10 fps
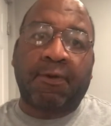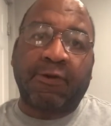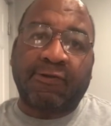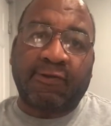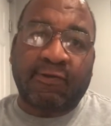
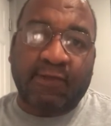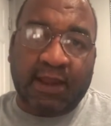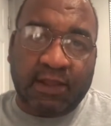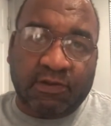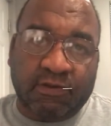
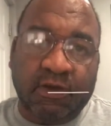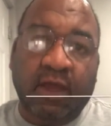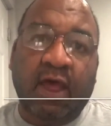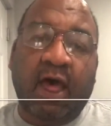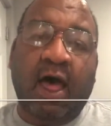percentage
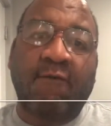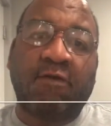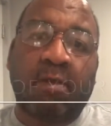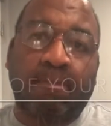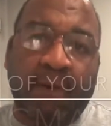of
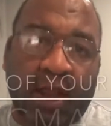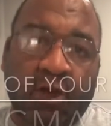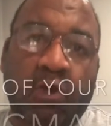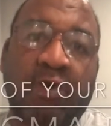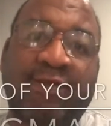your
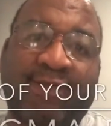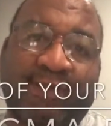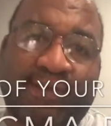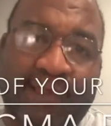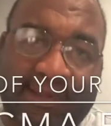medical
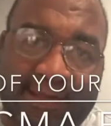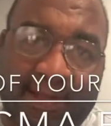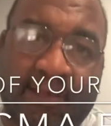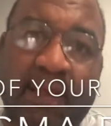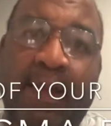
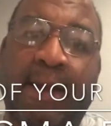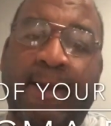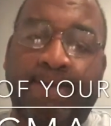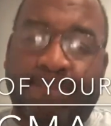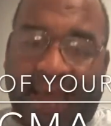assistants
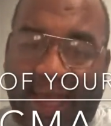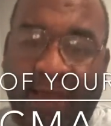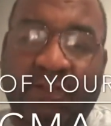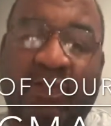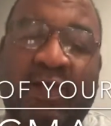
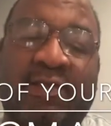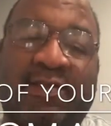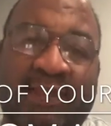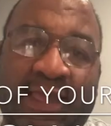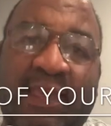pass the
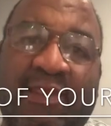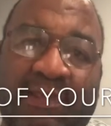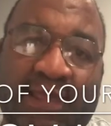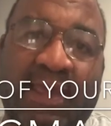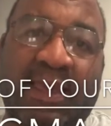
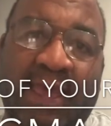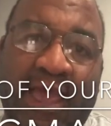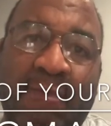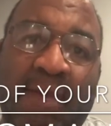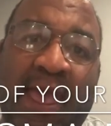
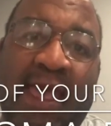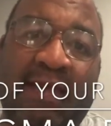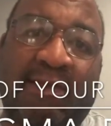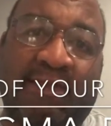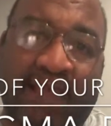CCMA
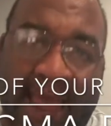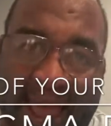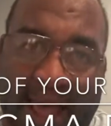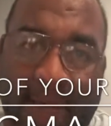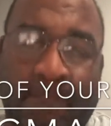
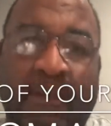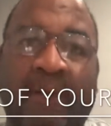exam